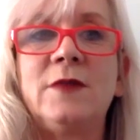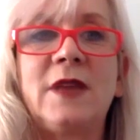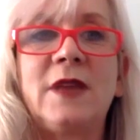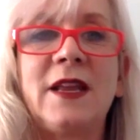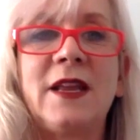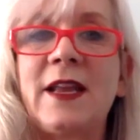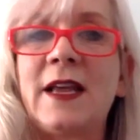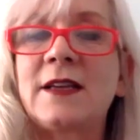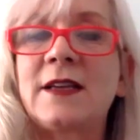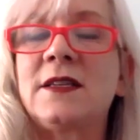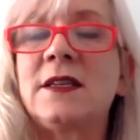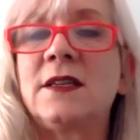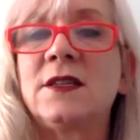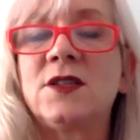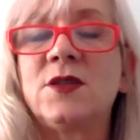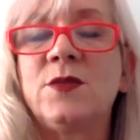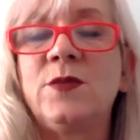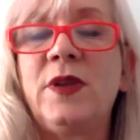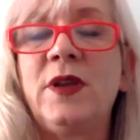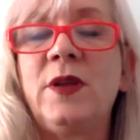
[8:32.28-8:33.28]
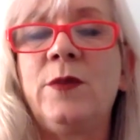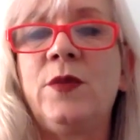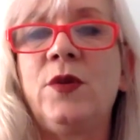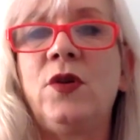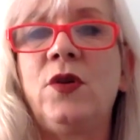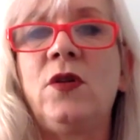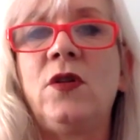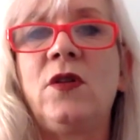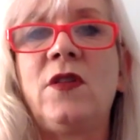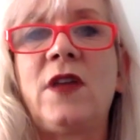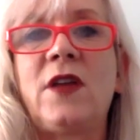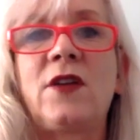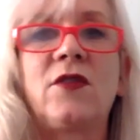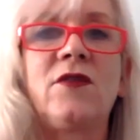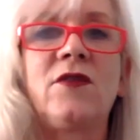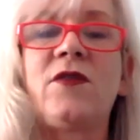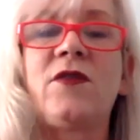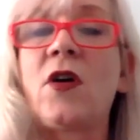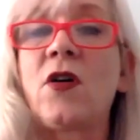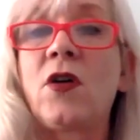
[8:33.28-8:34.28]
connecting to people that are
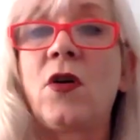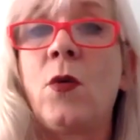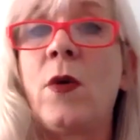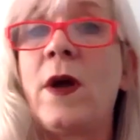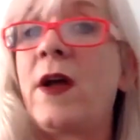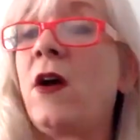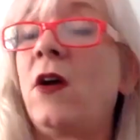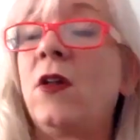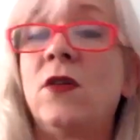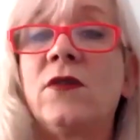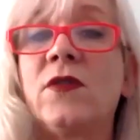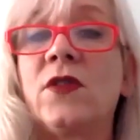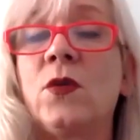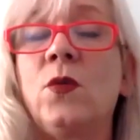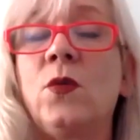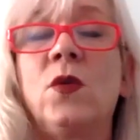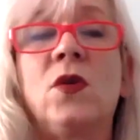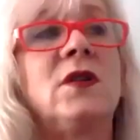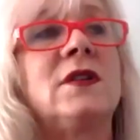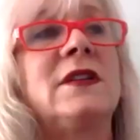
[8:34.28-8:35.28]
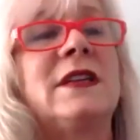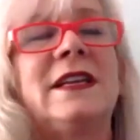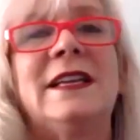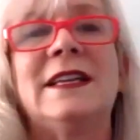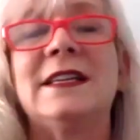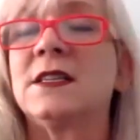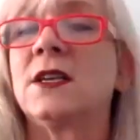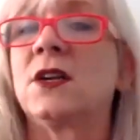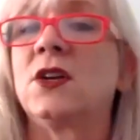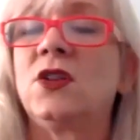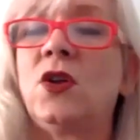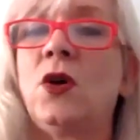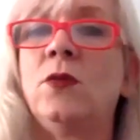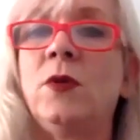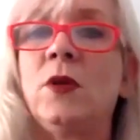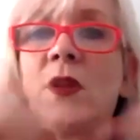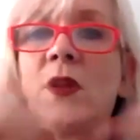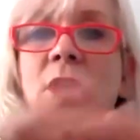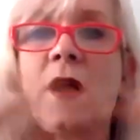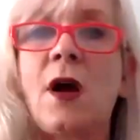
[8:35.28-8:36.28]
far away all over the world. It is a
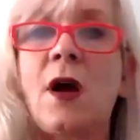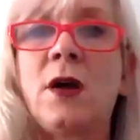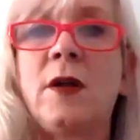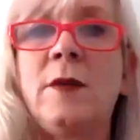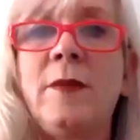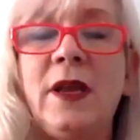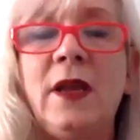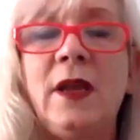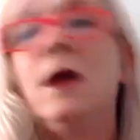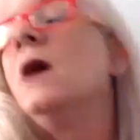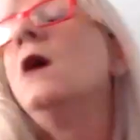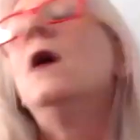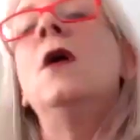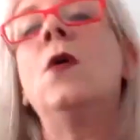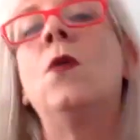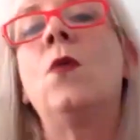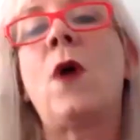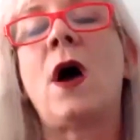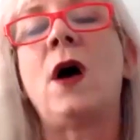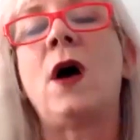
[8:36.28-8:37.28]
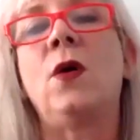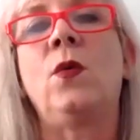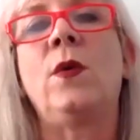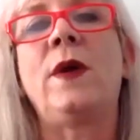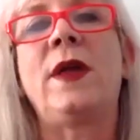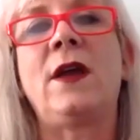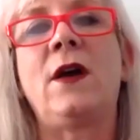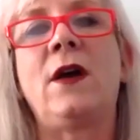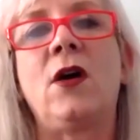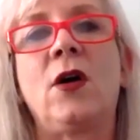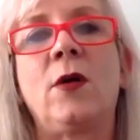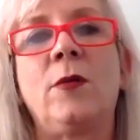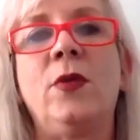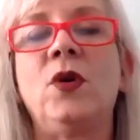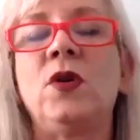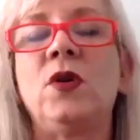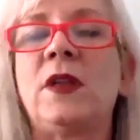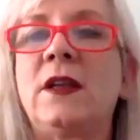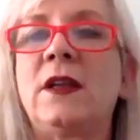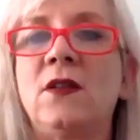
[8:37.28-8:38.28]
global economy while we are
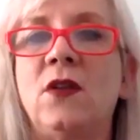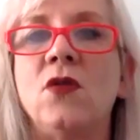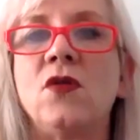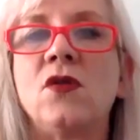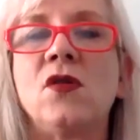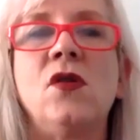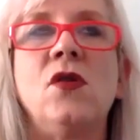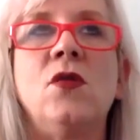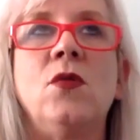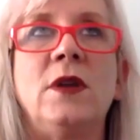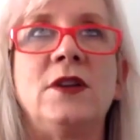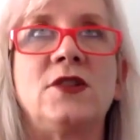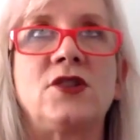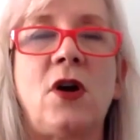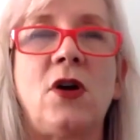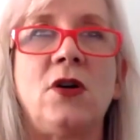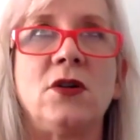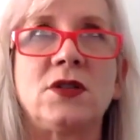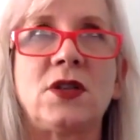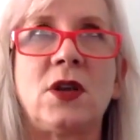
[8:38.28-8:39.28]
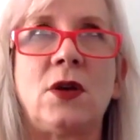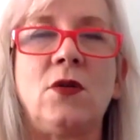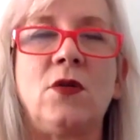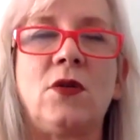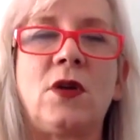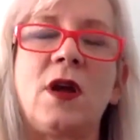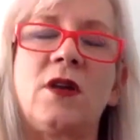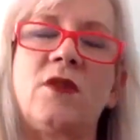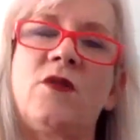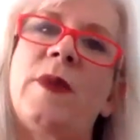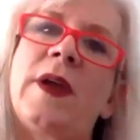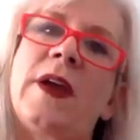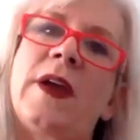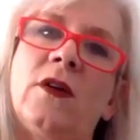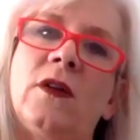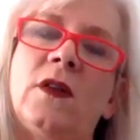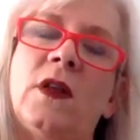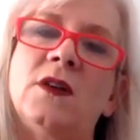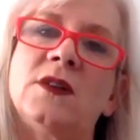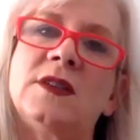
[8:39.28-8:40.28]
pulling local, which also kind of
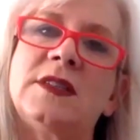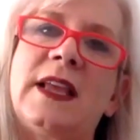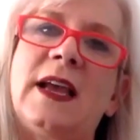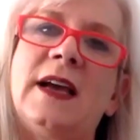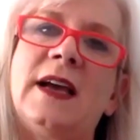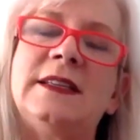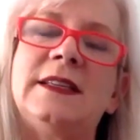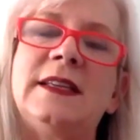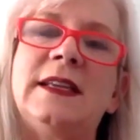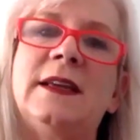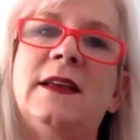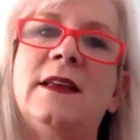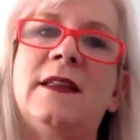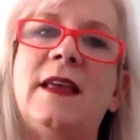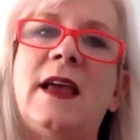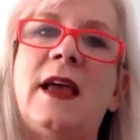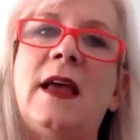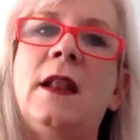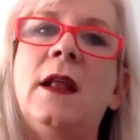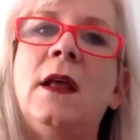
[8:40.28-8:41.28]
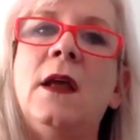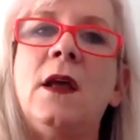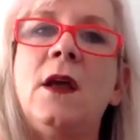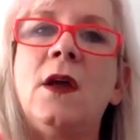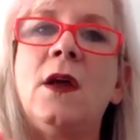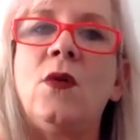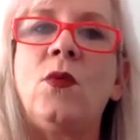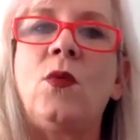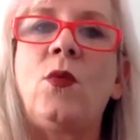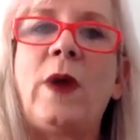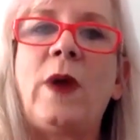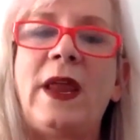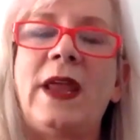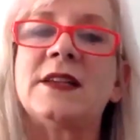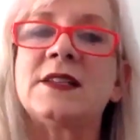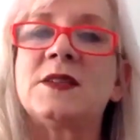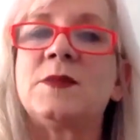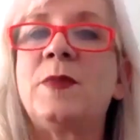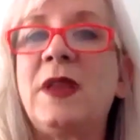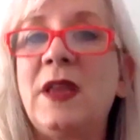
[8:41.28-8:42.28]
parallels the idea that we
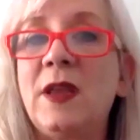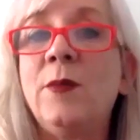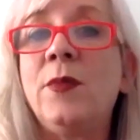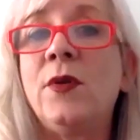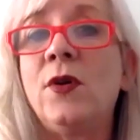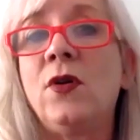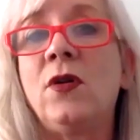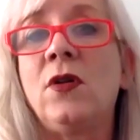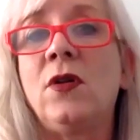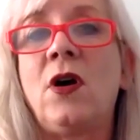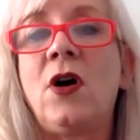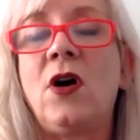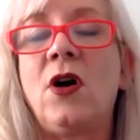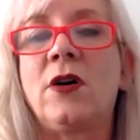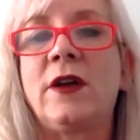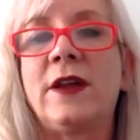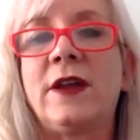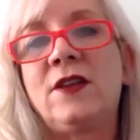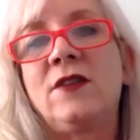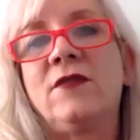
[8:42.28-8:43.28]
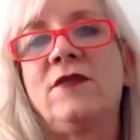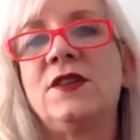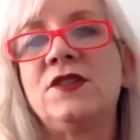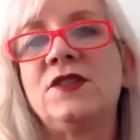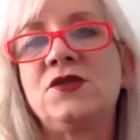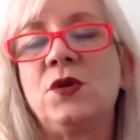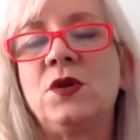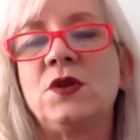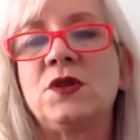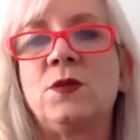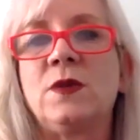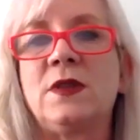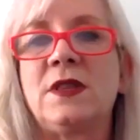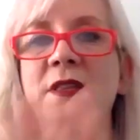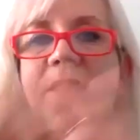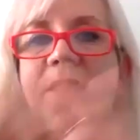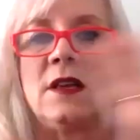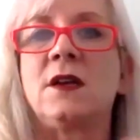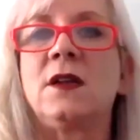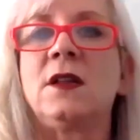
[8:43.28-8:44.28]
as people are individuals
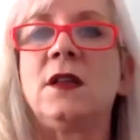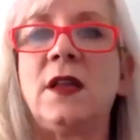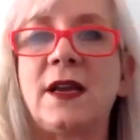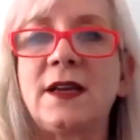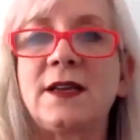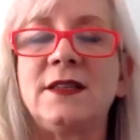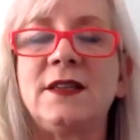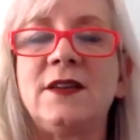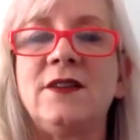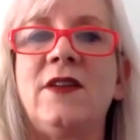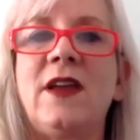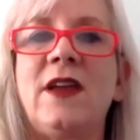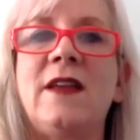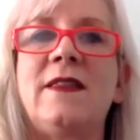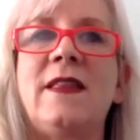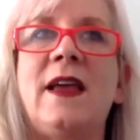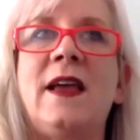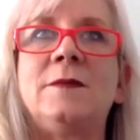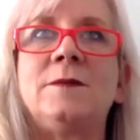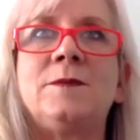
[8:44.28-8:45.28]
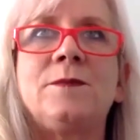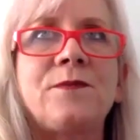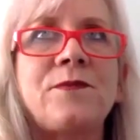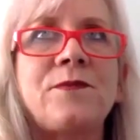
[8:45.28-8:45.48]
within the collective, and that